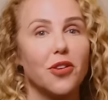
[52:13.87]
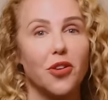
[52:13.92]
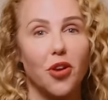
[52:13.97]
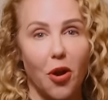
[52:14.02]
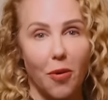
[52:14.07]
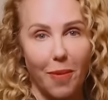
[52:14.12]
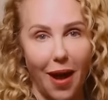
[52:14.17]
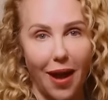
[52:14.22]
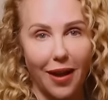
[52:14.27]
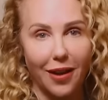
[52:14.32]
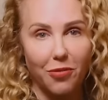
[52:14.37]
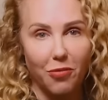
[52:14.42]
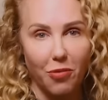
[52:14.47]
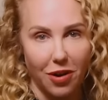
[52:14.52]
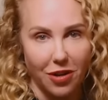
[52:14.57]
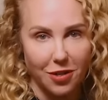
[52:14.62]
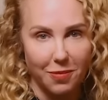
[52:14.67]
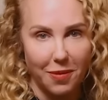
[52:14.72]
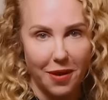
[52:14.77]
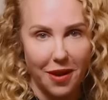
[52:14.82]
Go back and
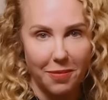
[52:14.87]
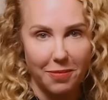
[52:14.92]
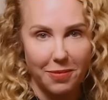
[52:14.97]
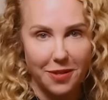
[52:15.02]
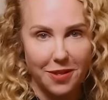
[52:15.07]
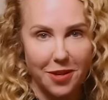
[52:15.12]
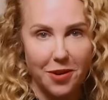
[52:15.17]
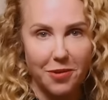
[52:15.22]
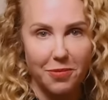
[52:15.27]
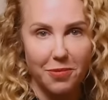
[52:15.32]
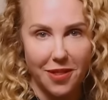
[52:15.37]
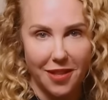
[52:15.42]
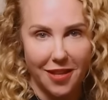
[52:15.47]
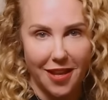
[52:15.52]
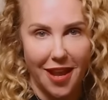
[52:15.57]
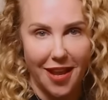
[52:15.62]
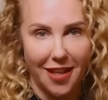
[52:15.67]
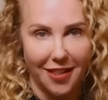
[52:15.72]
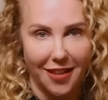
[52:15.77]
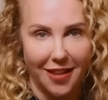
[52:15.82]
watch my episode with yeah,
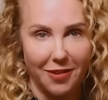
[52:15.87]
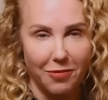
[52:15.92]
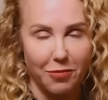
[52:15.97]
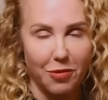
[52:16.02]
Caitlin,